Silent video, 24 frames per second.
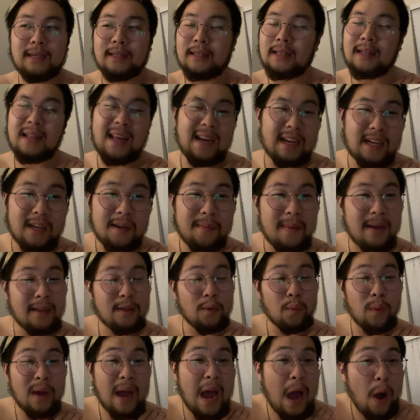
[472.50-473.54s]
did not come out
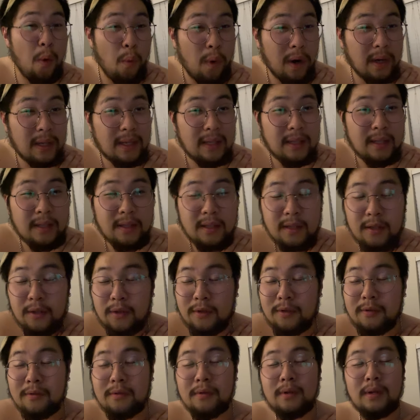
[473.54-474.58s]
the way I wanted it
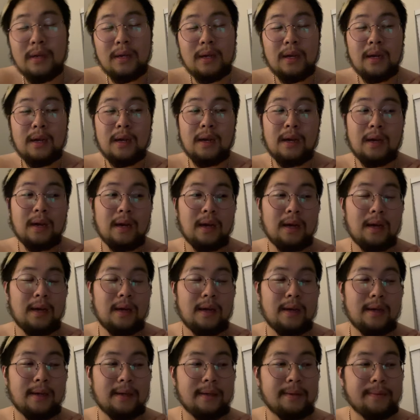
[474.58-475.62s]
to.
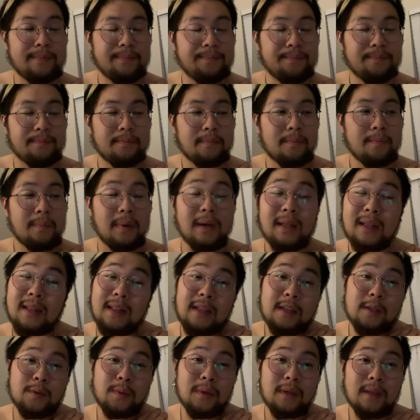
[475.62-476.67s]
Um, but it
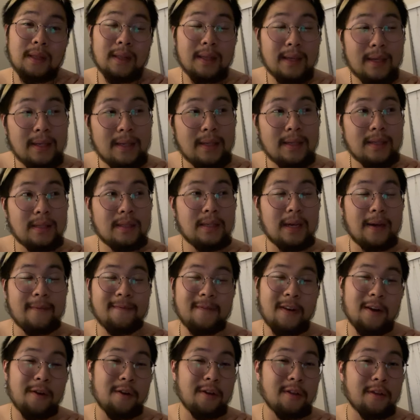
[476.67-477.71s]
is what it is. I'm
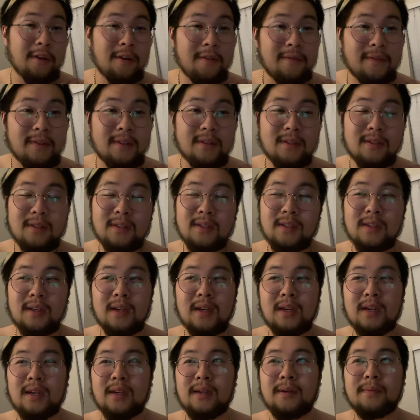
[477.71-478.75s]
very nervous.
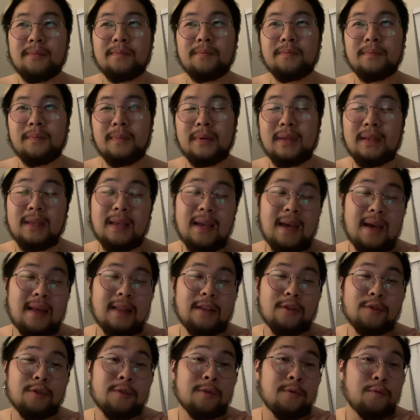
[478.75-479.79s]
Um, but yeah,
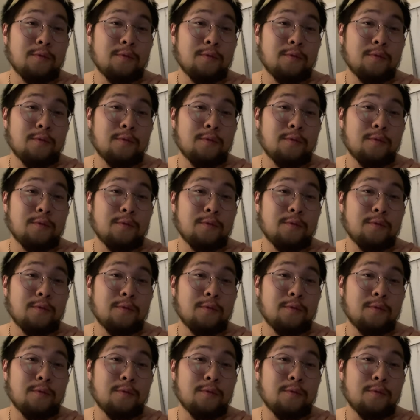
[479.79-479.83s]
this is